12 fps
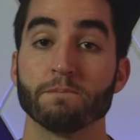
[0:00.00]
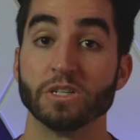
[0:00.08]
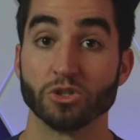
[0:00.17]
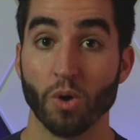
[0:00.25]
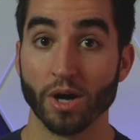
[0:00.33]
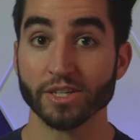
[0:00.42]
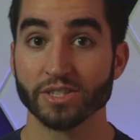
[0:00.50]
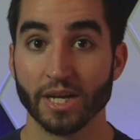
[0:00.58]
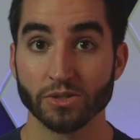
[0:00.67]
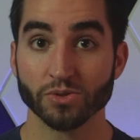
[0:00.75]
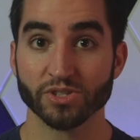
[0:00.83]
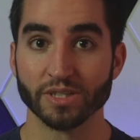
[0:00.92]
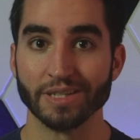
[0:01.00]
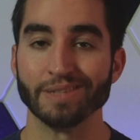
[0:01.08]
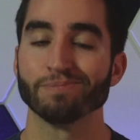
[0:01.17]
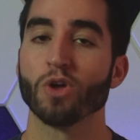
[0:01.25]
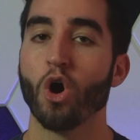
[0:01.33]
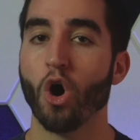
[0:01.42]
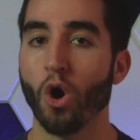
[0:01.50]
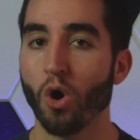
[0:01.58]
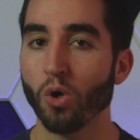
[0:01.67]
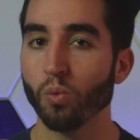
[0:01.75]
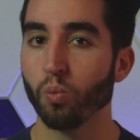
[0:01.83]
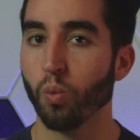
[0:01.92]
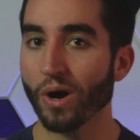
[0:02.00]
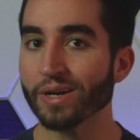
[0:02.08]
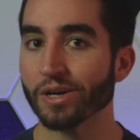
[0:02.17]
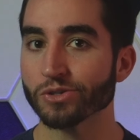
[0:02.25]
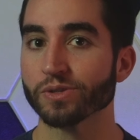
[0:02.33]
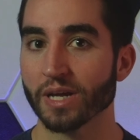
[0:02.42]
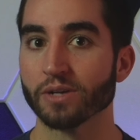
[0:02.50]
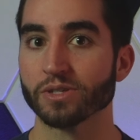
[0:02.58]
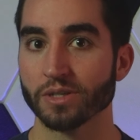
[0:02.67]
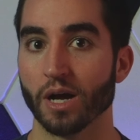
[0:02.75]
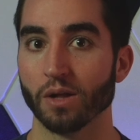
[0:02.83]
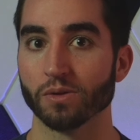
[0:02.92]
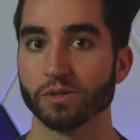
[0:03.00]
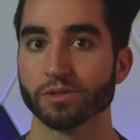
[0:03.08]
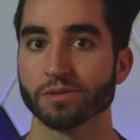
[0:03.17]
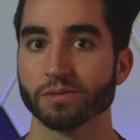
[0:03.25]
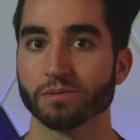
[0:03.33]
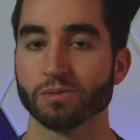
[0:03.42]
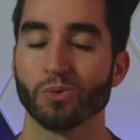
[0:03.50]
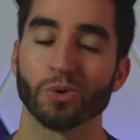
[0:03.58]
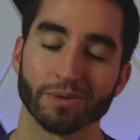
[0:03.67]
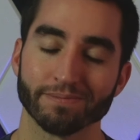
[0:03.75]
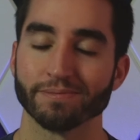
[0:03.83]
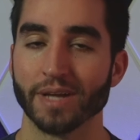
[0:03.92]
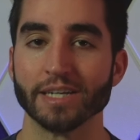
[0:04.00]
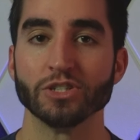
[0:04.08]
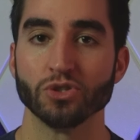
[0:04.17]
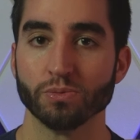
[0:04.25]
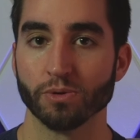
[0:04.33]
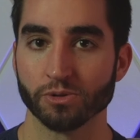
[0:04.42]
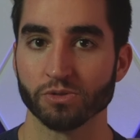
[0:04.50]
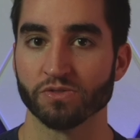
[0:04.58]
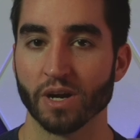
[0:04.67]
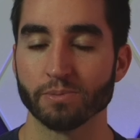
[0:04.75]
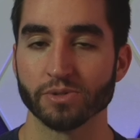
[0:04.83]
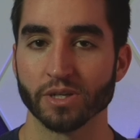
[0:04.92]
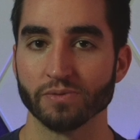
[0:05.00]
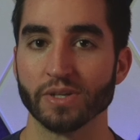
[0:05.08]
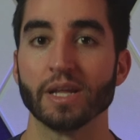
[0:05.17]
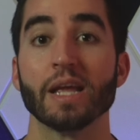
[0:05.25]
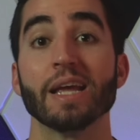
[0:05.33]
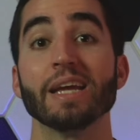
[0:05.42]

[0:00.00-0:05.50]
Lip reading: So on a Schedule C, all $100,000 or 92.35% of it,